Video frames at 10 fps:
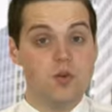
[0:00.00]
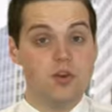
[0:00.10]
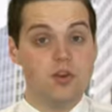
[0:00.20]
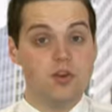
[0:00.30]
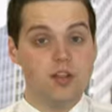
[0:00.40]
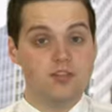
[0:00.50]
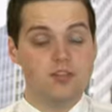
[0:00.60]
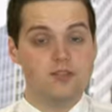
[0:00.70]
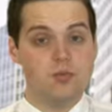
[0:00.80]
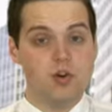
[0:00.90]
quarter earnings
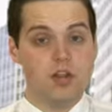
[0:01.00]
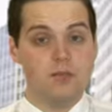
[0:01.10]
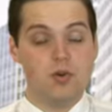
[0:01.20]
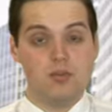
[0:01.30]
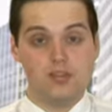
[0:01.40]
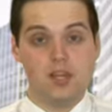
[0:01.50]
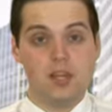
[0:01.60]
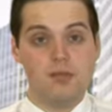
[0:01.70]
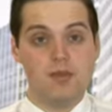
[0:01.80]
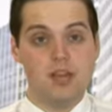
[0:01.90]
this morning, posting
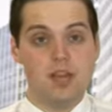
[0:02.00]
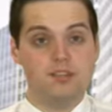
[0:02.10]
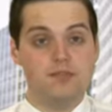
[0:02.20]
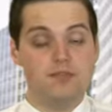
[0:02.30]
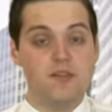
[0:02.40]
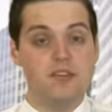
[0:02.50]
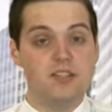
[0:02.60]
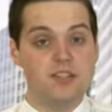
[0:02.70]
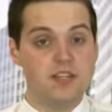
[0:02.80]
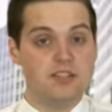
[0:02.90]
an EPS of
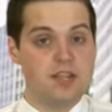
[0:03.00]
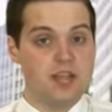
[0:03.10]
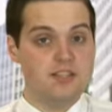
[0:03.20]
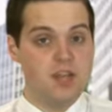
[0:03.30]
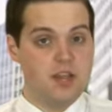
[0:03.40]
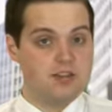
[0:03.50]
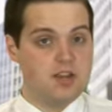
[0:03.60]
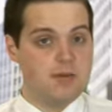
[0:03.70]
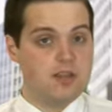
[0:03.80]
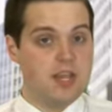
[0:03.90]
56 cents,
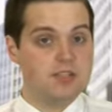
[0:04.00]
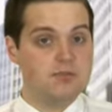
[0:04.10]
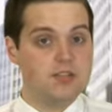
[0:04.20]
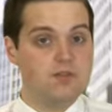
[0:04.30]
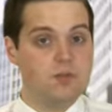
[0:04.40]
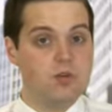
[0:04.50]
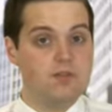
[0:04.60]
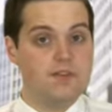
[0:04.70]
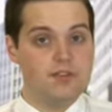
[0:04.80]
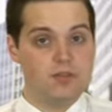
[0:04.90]
topping estimates for
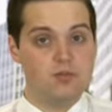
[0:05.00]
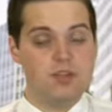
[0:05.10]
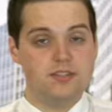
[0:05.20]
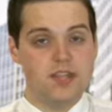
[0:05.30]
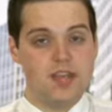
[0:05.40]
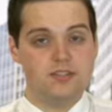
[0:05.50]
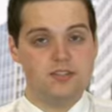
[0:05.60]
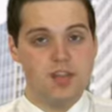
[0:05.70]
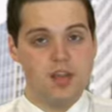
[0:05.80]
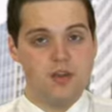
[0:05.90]
53
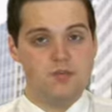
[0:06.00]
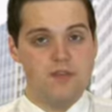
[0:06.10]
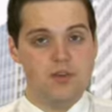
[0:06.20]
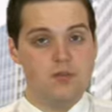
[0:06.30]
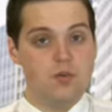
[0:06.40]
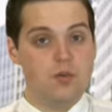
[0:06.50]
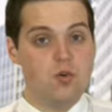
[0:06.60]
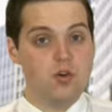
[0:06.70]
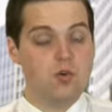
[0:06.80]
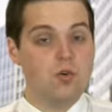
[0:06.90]
cents. Revenue for the
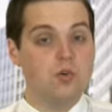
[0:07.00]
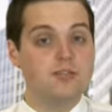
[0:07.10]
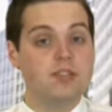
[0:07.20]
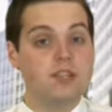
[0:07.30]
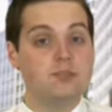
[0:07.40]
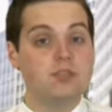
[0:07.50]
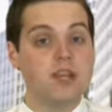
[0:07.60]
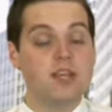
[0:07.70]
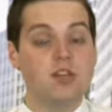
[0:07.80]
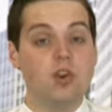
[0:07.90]
quarter rose
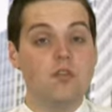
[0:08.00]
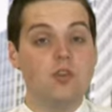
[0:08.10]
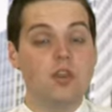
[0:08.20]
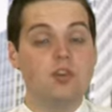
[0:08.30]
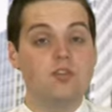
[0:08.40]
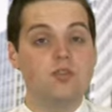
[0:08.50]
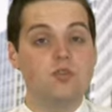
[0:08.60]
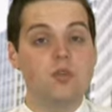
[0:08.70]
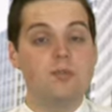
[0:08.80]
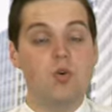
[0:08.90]
6% year over year to
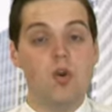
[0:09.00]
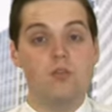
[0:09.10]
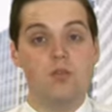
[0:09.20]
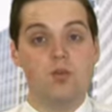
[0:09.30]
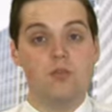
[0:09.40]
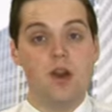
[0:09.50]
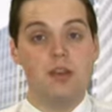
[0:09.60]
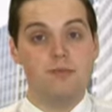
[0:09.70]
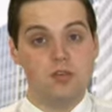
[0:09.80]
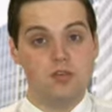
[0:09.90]

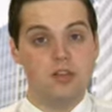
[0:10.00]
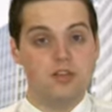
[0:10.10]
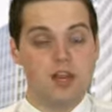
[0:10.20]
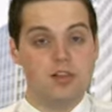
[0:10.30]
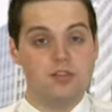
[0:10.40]
$3.45 billion,